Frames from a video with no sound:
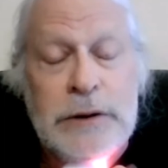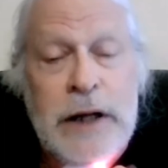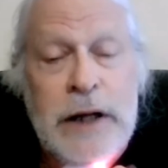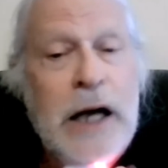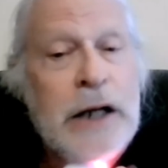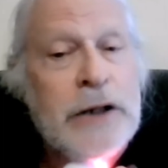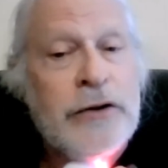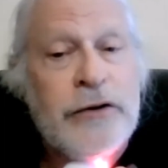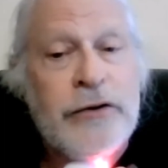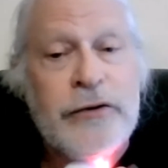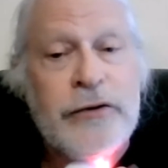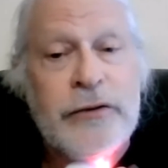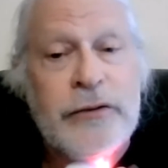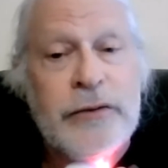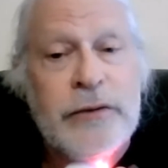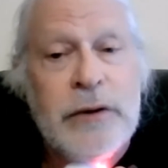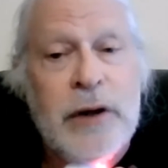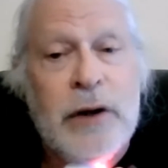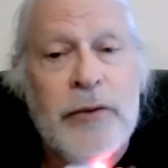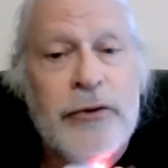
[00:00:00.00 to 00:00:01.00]
not just
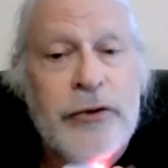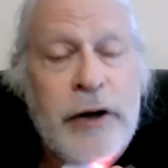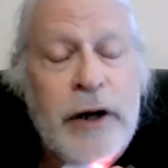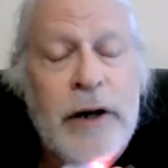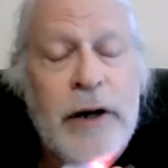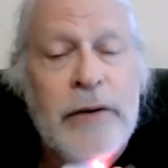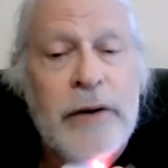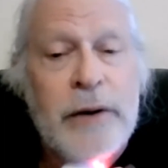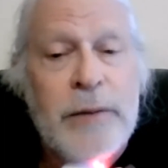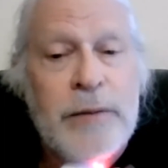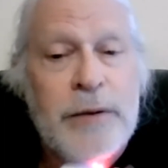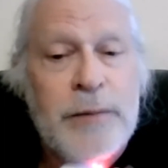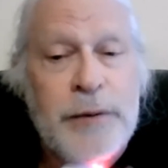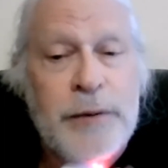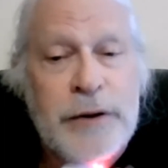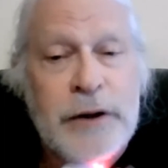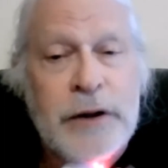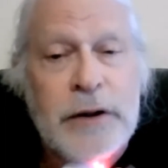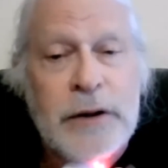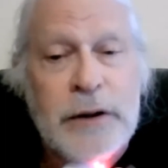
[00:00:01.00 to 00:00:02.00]
low thyroid,
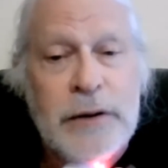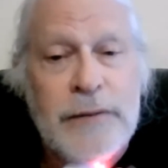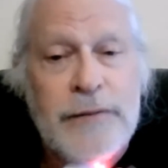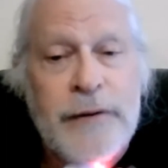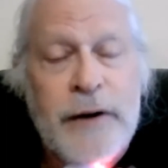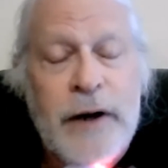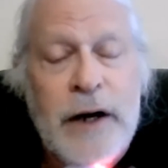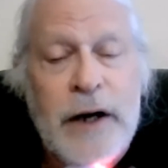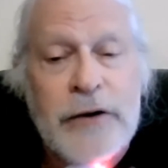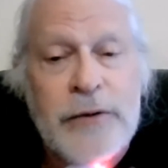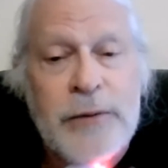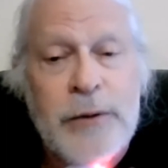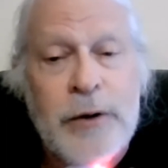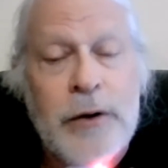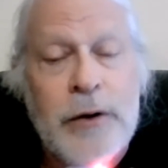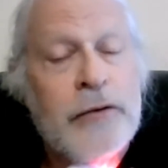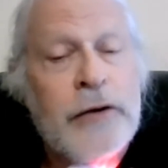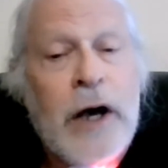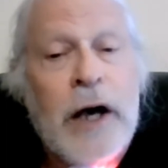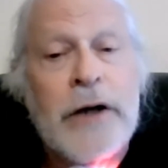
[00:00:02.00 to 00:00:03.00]
but particularly for
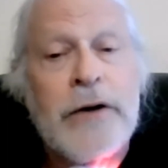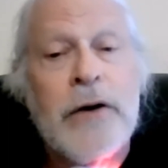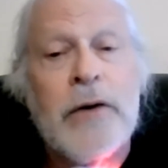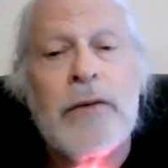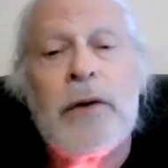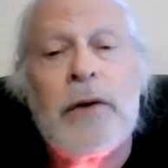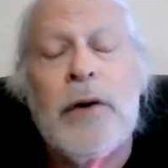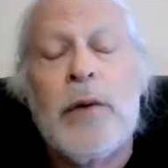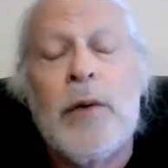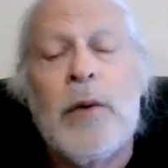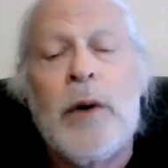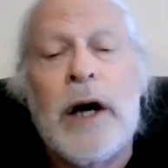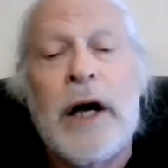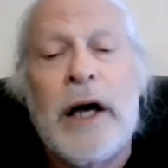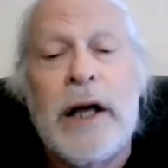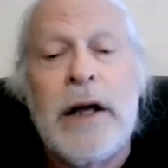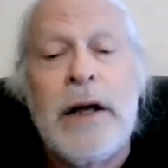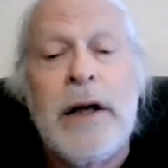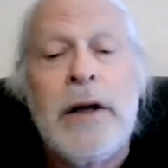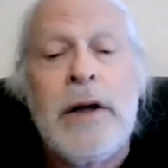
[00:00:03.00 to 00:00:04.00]
Hashimoto's. I don't know
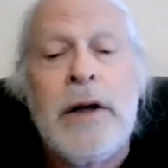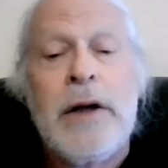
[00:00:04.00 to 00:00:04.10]
why.